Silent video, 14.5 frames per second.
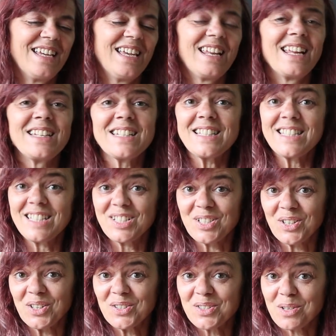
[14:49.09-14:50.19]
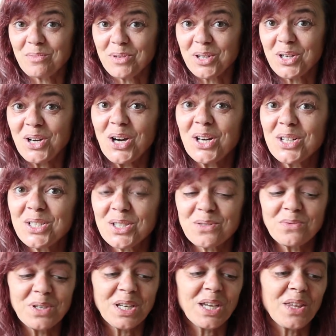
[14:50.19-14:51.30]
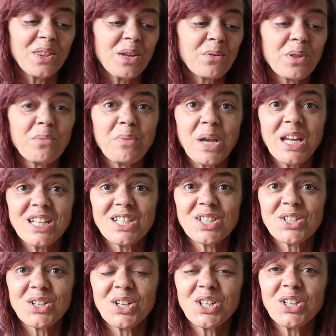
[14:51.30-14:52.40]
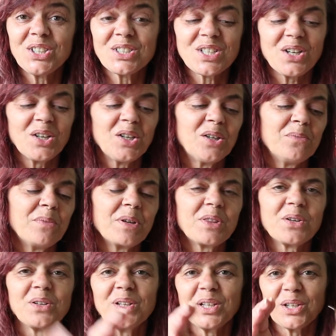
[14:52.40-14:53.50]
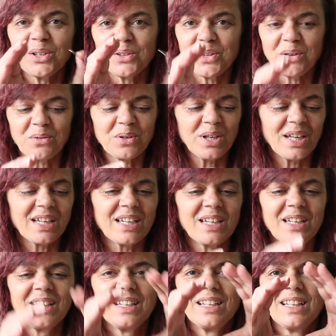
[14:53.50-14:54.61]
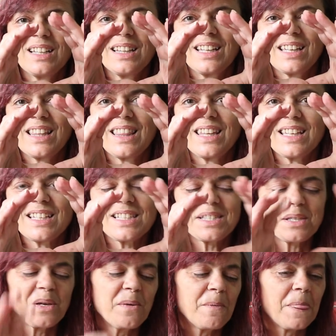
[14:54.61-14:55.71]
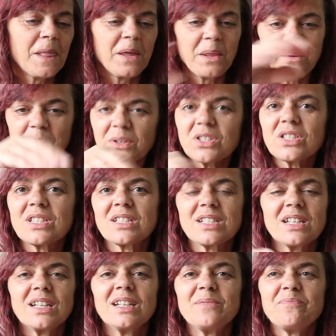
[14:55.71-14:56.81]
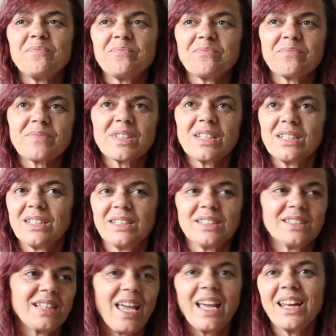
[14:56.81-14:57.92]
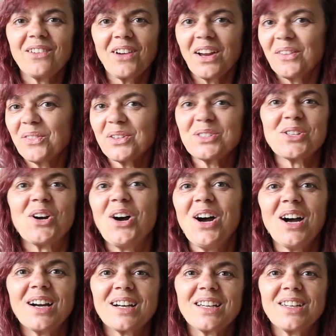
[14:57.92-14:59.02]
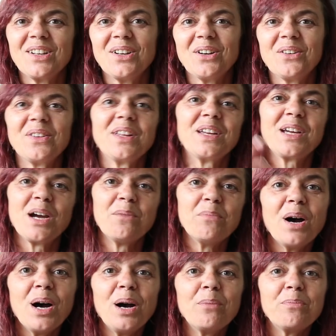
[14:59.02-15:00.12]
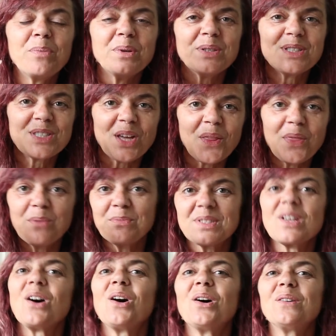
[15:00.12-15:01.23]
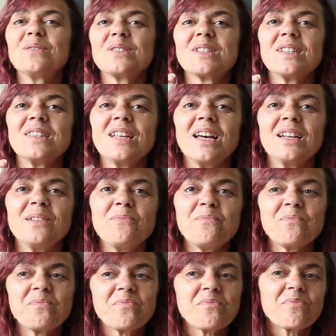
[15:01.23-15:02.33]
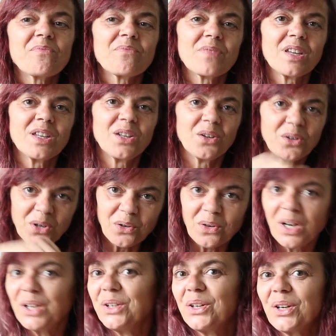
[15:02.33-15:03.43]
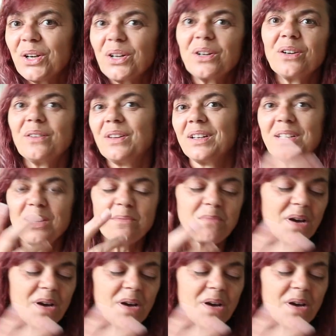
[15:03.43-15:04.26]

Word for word: And I did see turtles over the cottage this weekend. They were the painted turtles. Oh, my, they're little. They were like, like this. And they were just uh, hanging around the dock, you know, and they come up and sun themselves and then, you know, go under and then come